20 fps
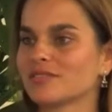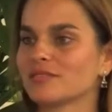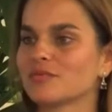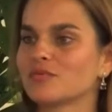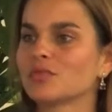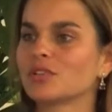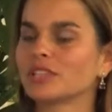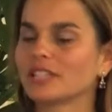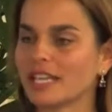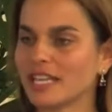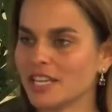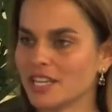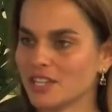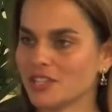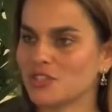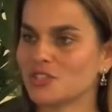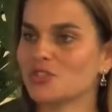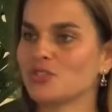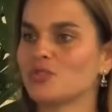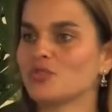
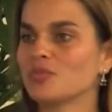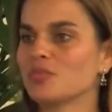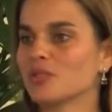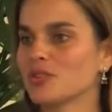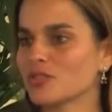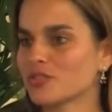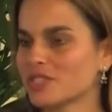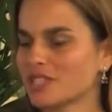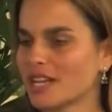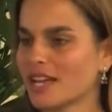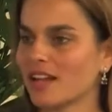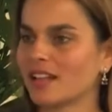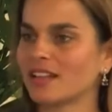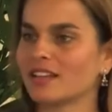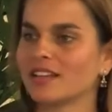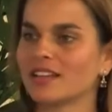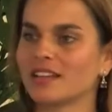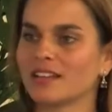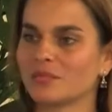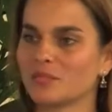related to
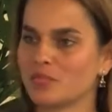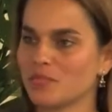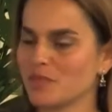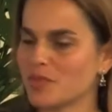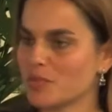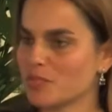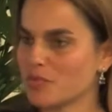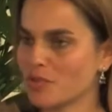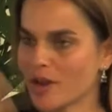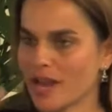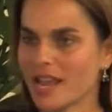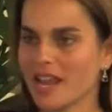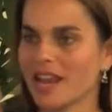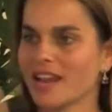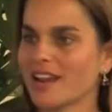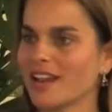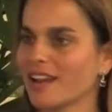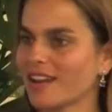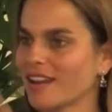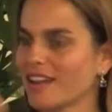personality and the
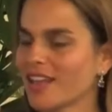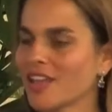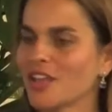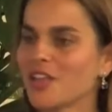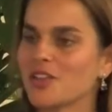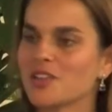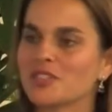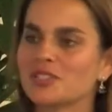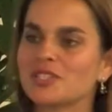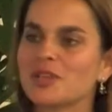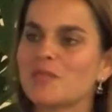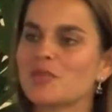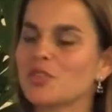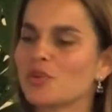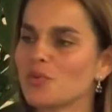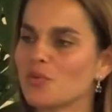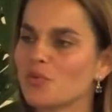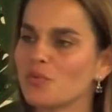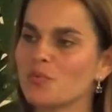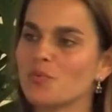brain and some of
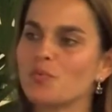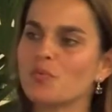the,